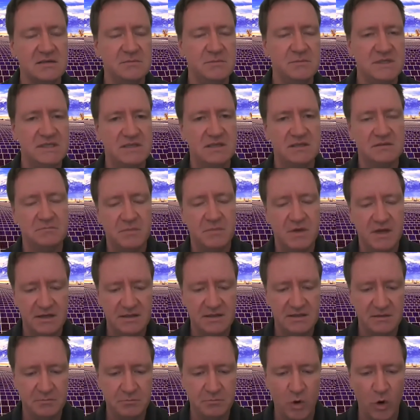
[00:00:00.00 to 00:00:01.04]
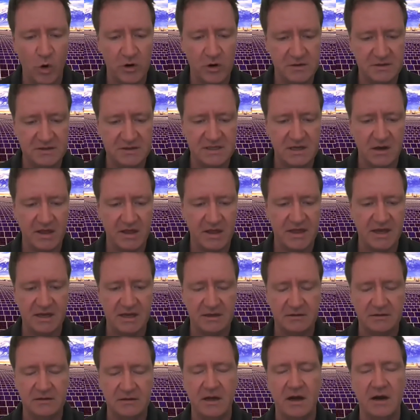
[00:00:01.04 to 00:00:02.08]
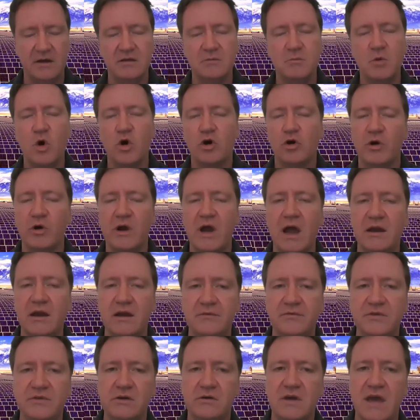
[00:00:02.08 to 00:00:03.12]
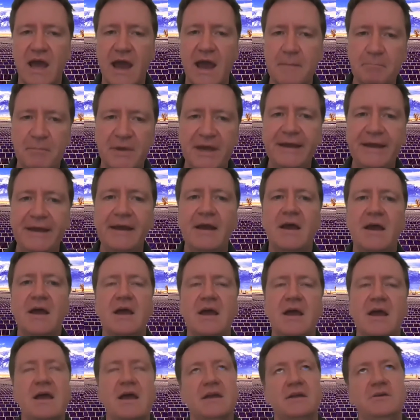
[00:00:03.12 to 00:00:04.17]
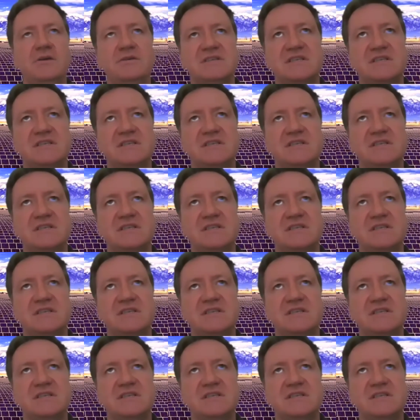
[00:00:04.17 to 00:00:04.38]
platforms to engage with your customers is important. So I think, you know, the more